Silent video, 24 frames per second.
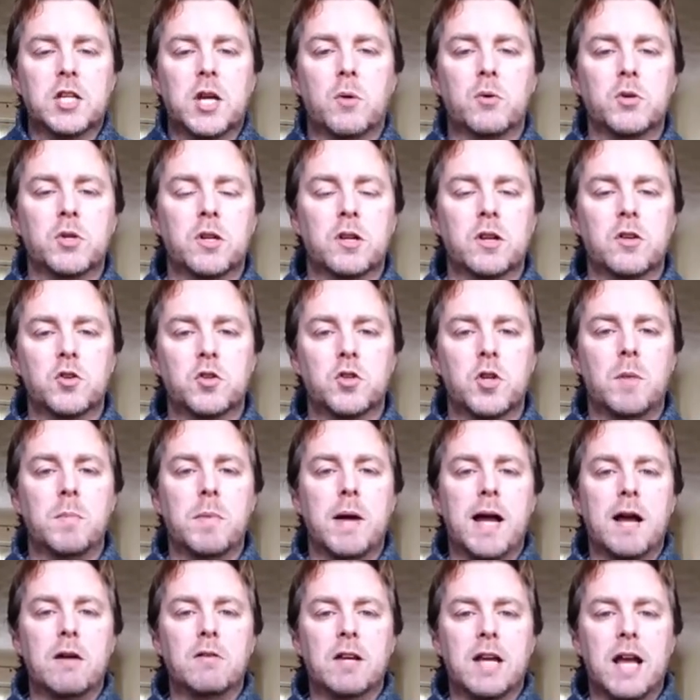I was going to
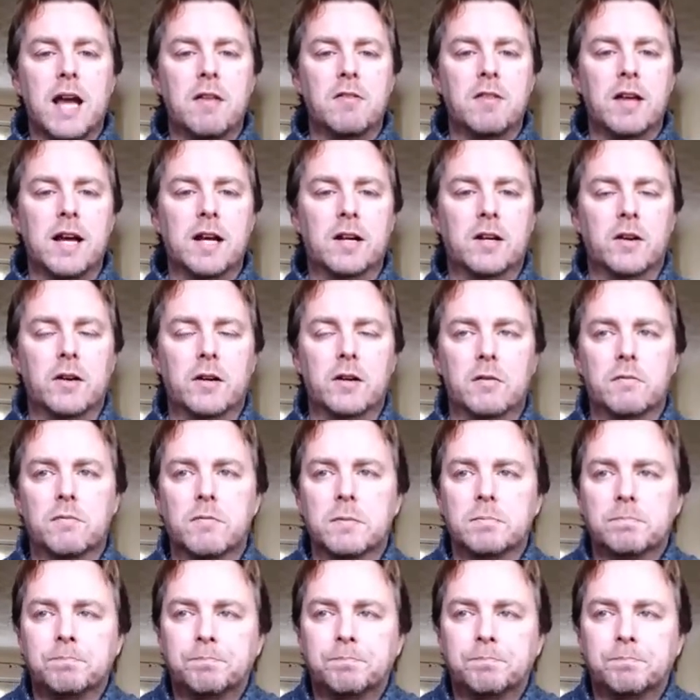somehow get that kind of,